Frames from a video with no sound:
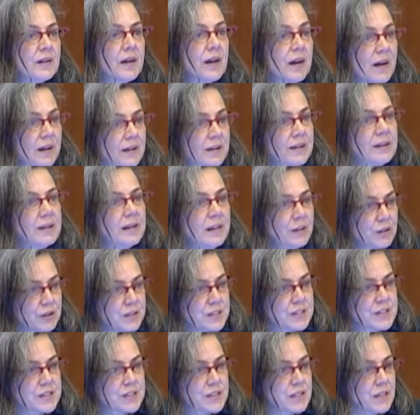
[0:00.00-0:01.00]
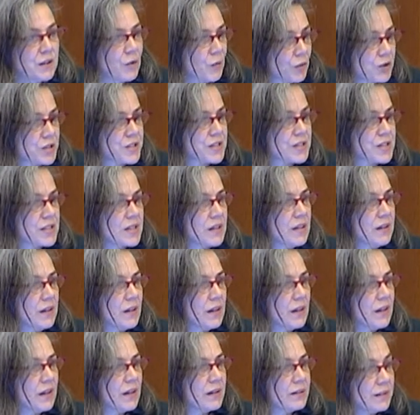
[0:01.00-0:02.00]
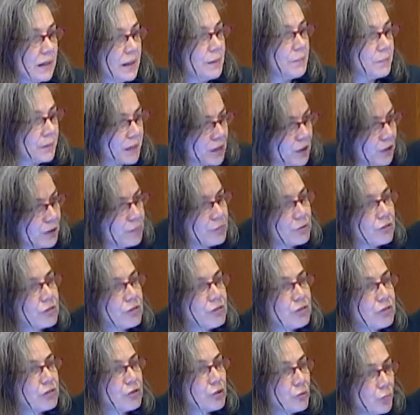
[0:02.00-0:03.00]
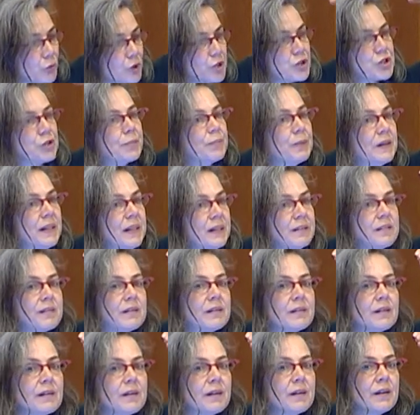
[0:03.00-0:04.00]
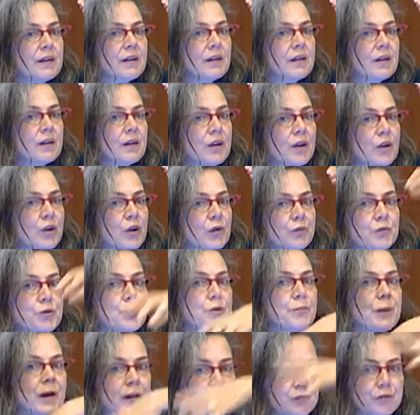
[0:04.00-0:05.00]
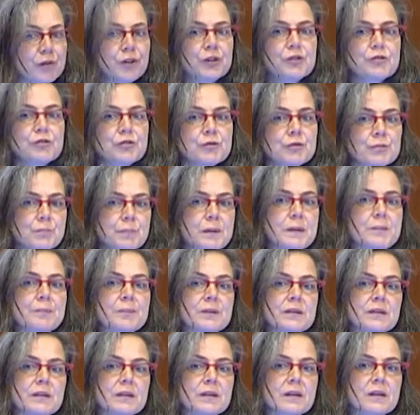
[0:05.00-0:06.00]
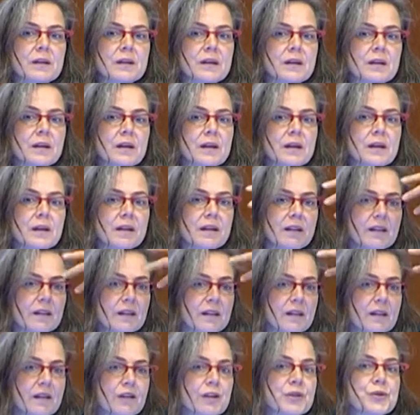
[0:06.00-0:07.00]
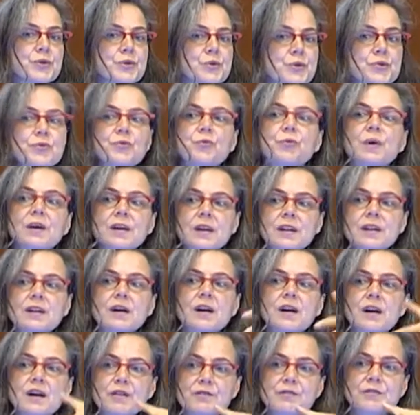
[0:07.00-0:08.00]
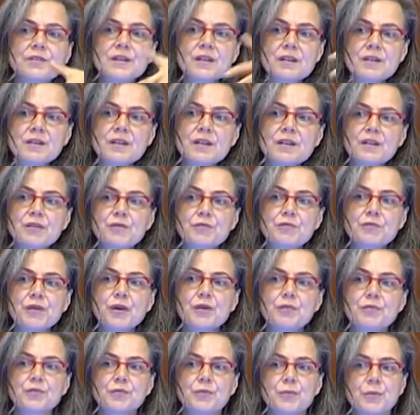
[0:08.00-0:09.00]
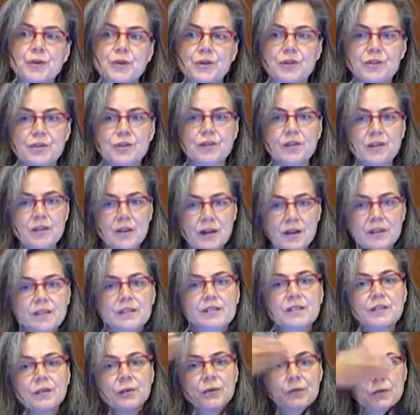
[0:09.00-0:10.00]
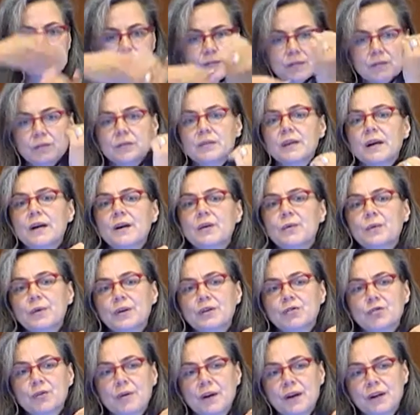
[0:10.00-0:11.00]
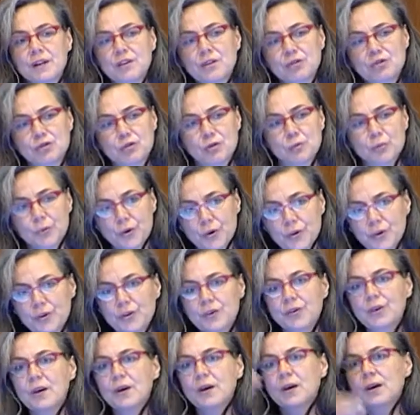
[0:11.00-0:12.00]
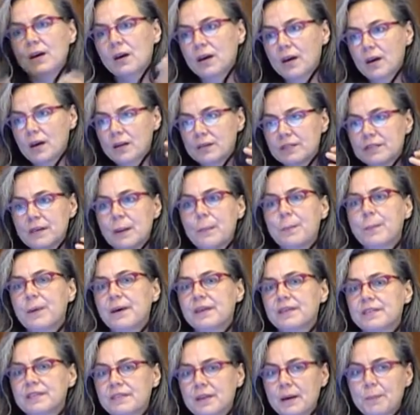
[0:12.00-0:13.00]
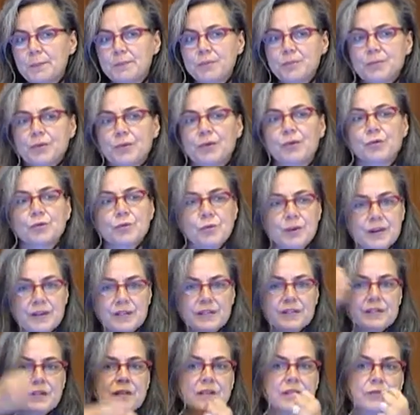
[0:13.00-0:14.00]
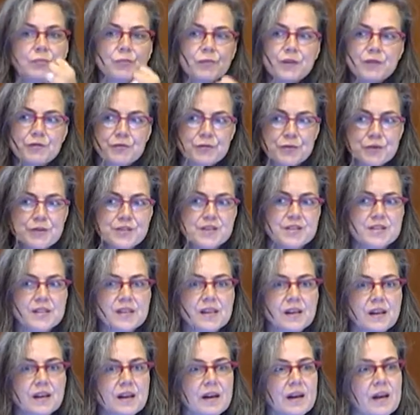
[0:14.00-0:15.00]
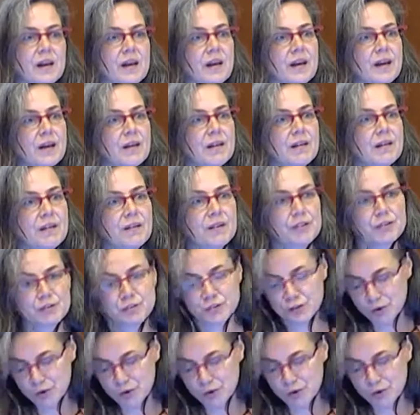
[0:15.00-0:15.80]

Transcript: And he and she or she then becomes the workshop leader for about 100 people uh, through one and a half year of, of work. And so there we try to work step by step, always in reversing uh, the